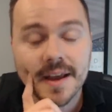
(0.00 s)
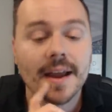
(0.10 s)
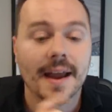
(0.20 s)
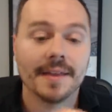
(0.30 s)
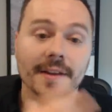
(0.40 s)

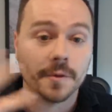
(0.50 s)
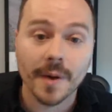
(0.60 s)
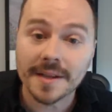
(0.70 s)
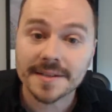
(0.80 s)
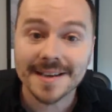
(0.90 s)
And then on
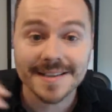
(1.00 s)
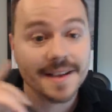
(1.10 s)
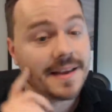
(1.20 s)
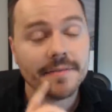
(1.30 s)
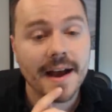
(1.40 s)
Wednesday, I
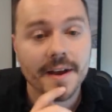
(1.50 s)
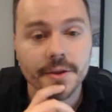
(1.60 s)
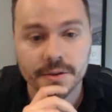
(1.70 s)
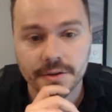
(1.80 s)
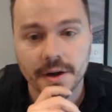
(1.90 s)
said they've had
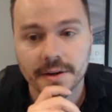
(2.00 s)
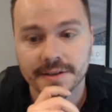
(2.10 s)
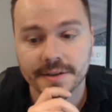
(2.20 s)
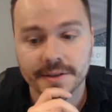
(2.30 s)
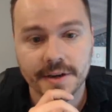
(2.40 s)
those talks
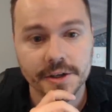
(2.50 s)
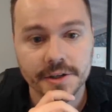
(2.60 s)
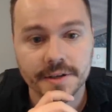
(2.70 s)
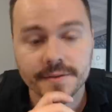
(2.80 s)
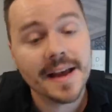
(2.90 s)
and
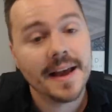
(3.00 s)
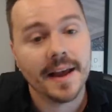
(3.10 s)
discussions.